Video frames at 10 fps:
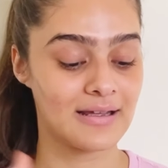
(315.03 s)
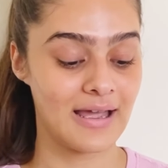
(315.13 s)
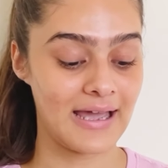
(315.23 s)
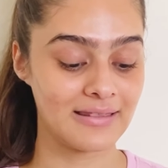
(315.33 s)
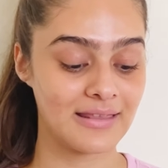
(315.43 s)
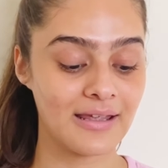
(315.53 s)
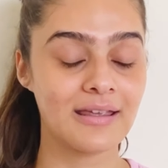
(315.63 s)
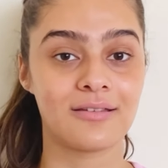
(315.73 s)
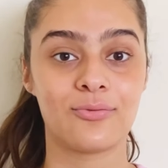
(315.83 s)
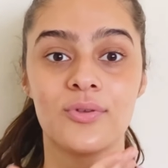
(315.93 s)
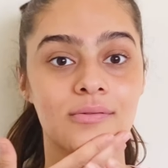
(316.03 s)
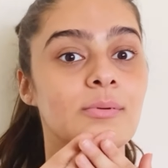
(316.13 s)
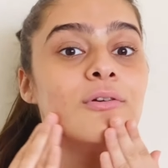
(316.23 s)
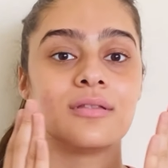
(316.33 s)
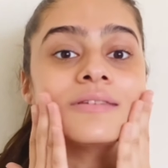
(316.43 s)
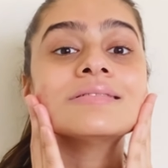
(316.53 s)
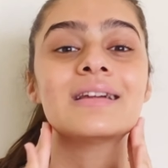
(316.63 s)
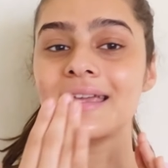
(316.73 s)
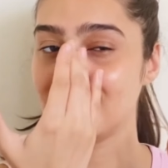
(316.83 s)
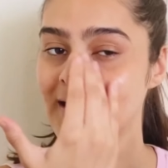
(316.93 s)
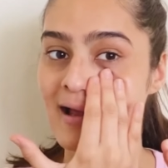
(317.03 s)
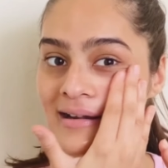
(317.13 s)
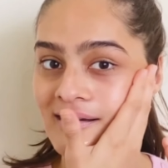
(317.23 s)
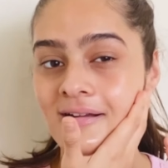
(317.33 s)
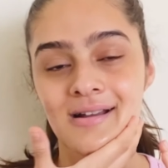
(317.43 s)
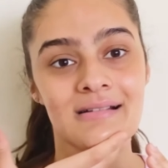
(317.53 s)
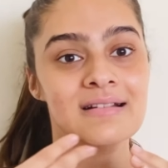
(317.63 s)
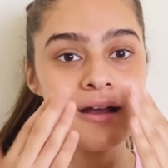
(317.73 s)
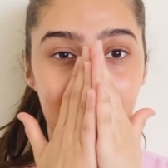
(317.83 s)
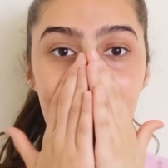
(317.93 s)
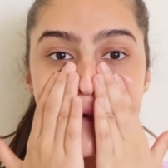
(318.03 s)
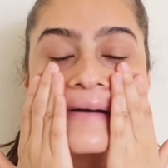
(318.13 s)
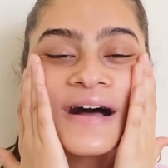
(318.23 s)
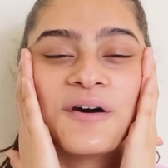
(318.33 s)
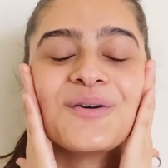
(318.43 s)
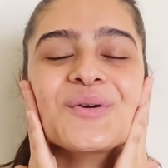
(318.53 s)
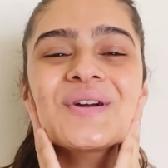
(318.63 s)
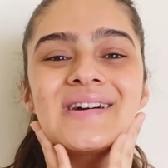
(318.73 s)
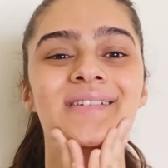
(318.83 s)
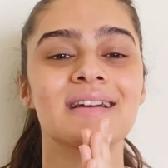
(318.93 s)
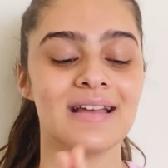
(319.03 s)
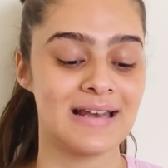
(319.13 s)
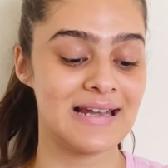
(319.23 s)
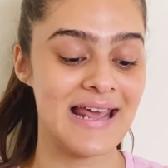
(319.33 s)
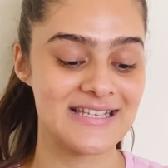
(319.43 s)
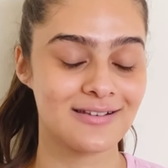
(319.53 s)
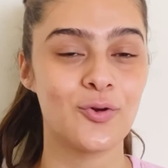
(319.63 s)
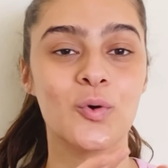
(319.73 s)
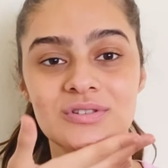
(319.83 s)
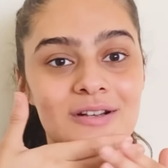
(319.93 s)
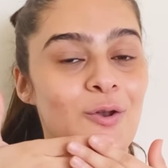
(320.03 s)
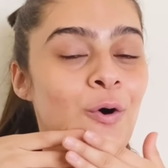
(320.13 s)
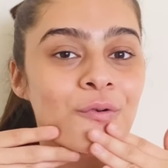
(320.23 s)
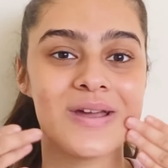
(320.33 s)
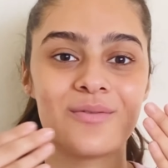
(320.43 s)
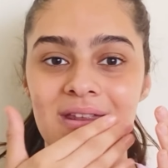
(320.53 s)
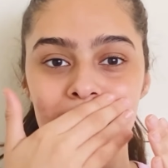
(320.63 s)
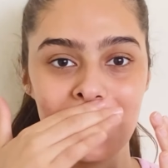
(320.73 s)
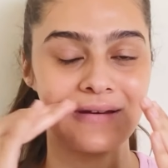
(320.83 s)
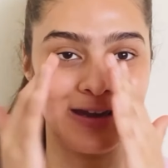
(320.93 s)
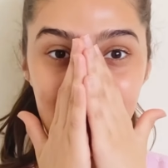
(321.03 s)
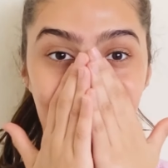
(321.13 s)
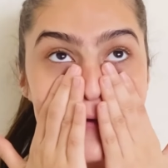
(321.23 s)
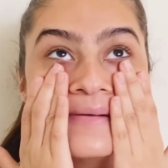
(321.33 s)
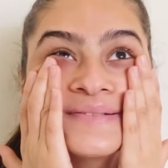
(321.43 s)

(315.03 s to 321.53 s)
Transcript: I think it's visible on the screen that how less goes a long way with retinol.